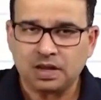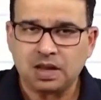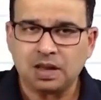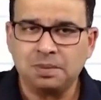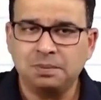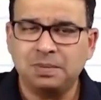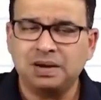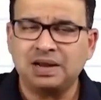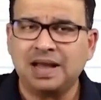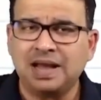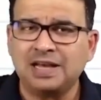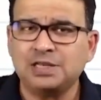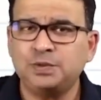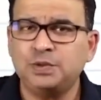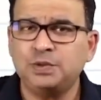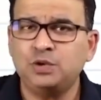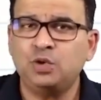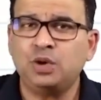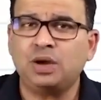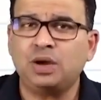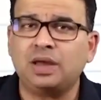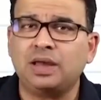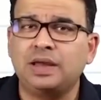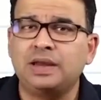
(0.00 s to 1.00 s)
But as we
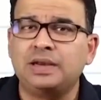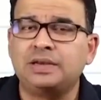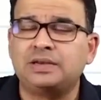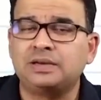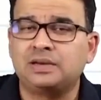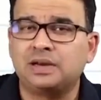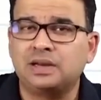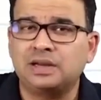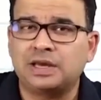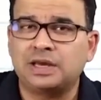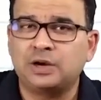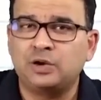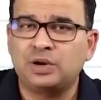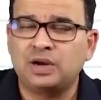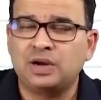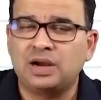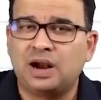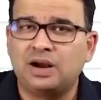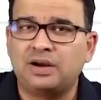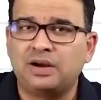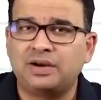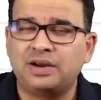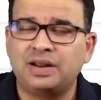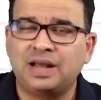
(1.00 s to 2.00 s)
know, internal carotid
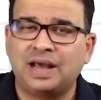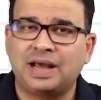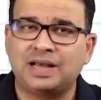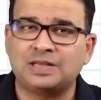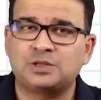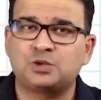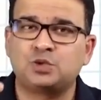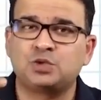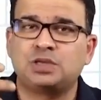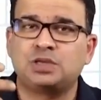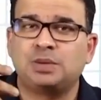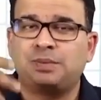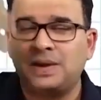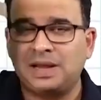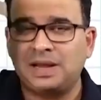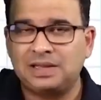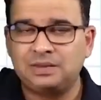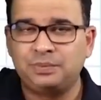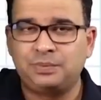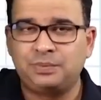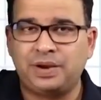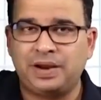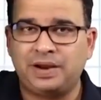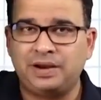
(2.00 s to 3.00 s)
artery has to supply
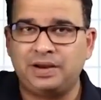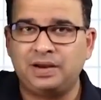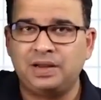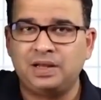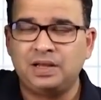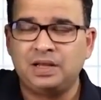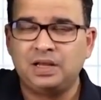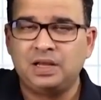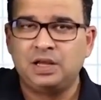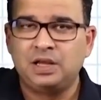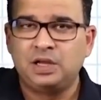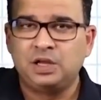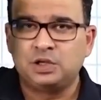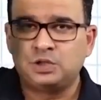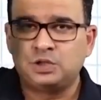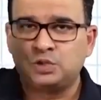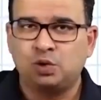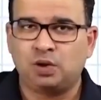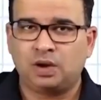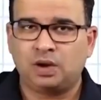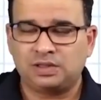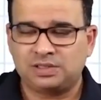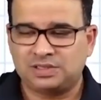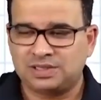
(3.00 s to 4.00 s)
the brain.
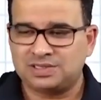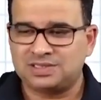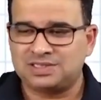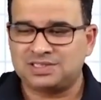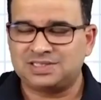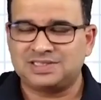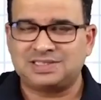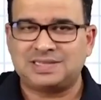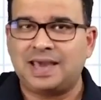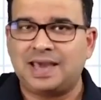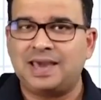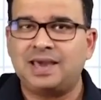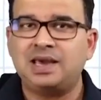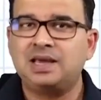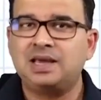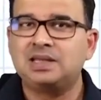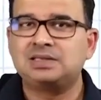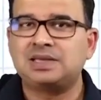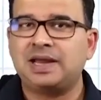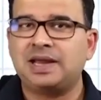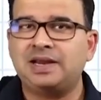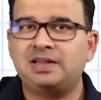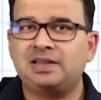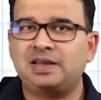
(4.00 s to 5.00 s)
So just staying
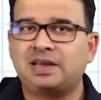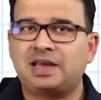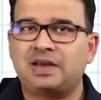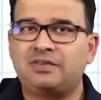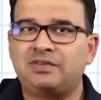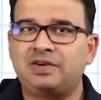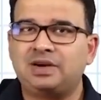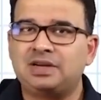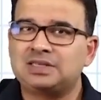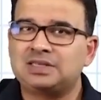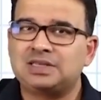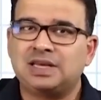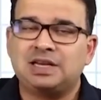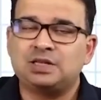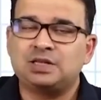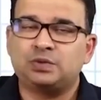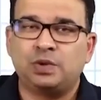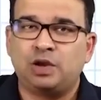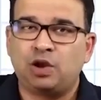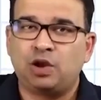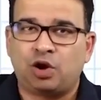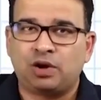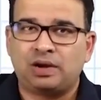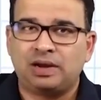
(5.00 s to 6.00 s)
inside the cavernous sinus
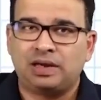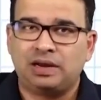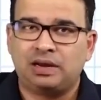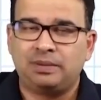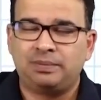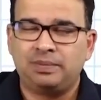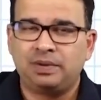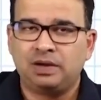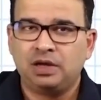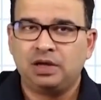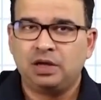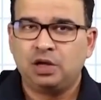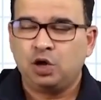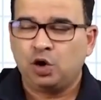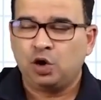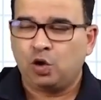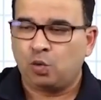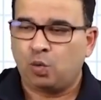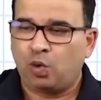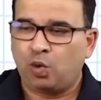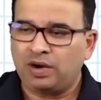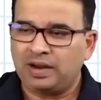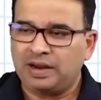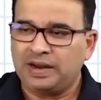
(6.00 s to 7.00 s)
will not help.
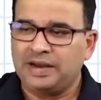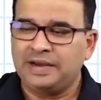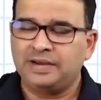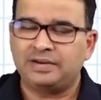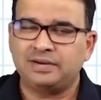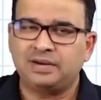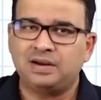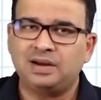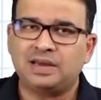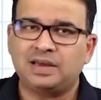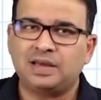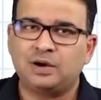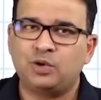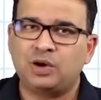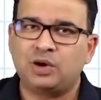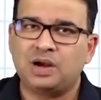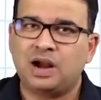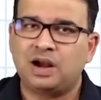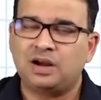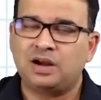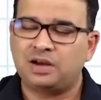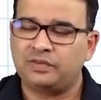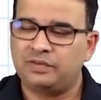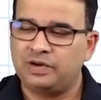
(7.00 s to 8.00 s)
What internal carotid
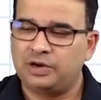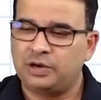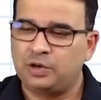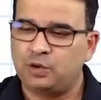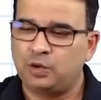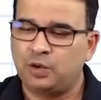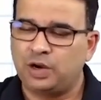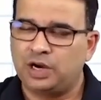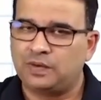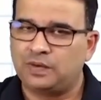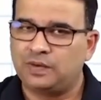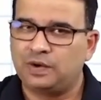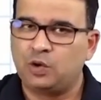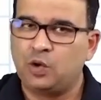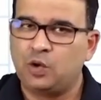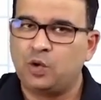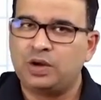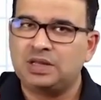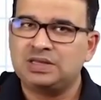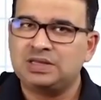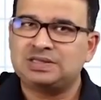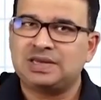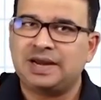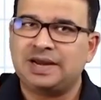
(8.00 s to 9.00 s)
artery will do, it will go
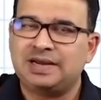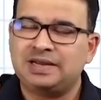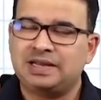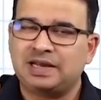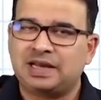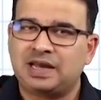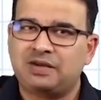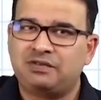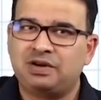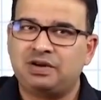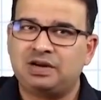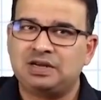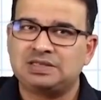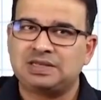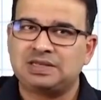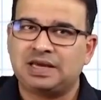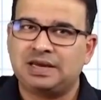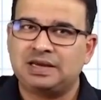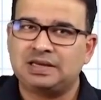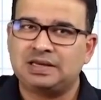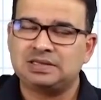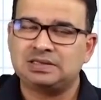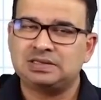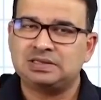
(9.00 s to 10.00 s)
inside the cavernous
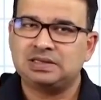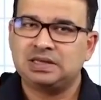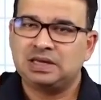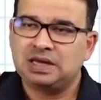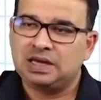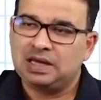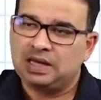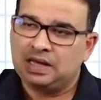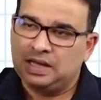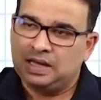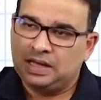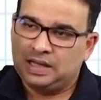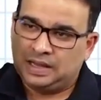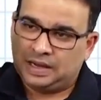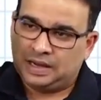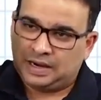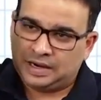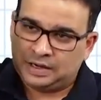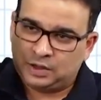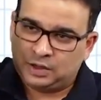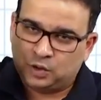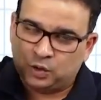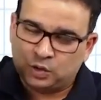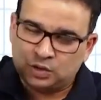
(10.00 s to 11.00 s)
sinus,
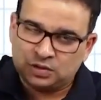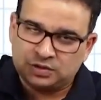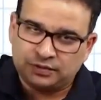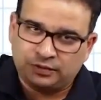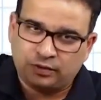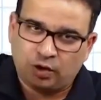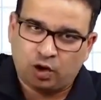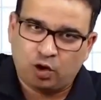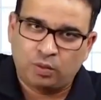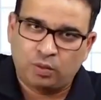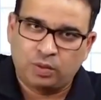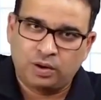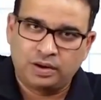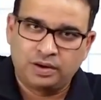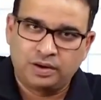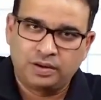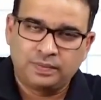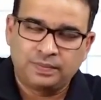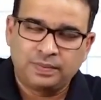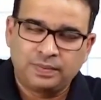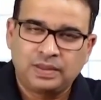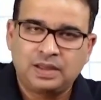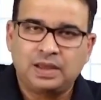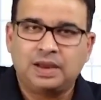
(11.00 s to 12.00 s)
it goes forward,
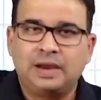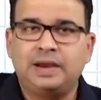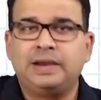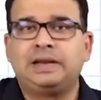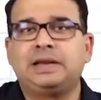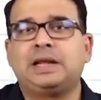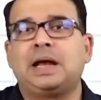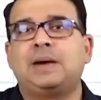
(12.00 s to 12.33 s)
it